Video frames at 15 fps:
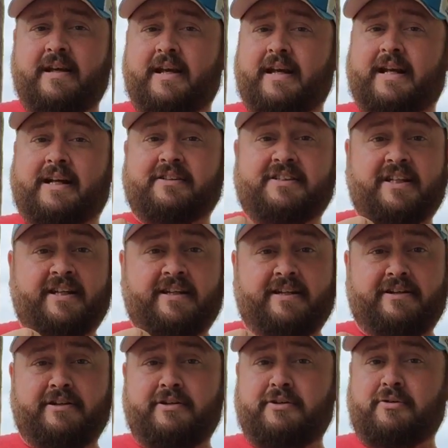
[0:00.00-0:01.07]
And I'll tell
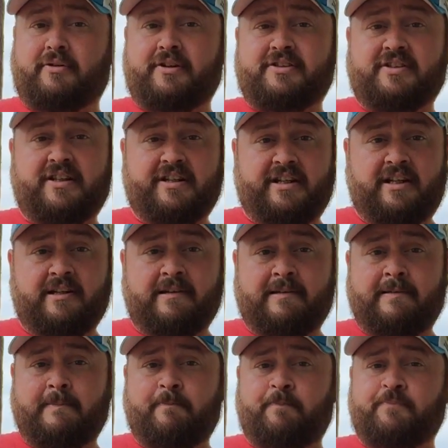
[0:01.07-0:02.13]
you, New York City,
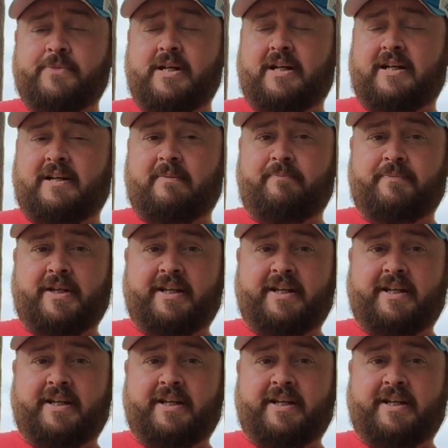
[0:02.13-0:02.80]
um,